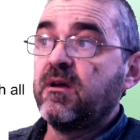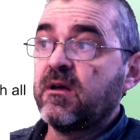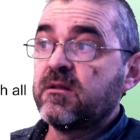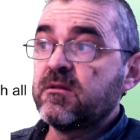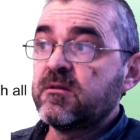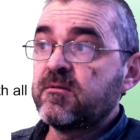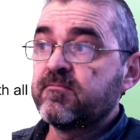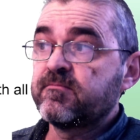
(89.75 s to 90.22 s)

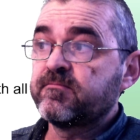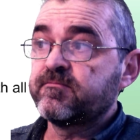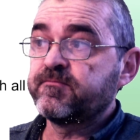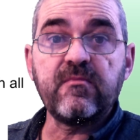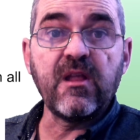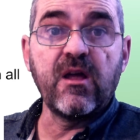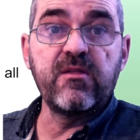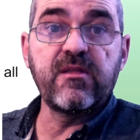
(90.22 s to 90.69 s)
and
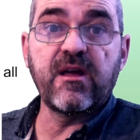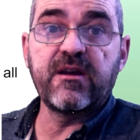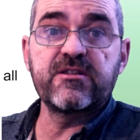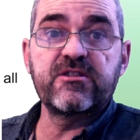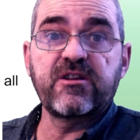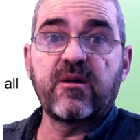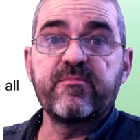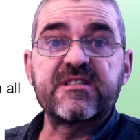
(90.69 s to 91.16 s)
there
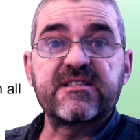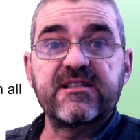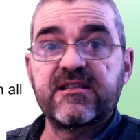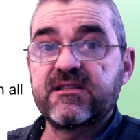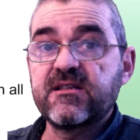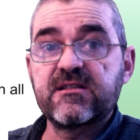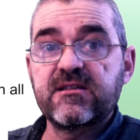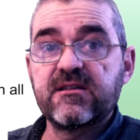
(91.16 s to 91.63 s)
is some
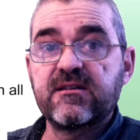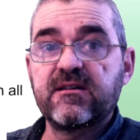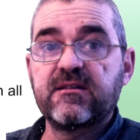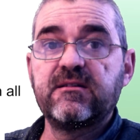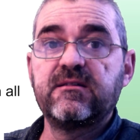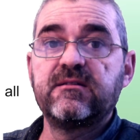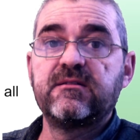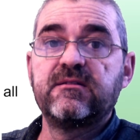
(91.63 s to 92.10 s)

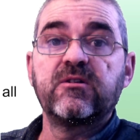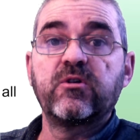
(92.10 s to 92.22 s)
statistical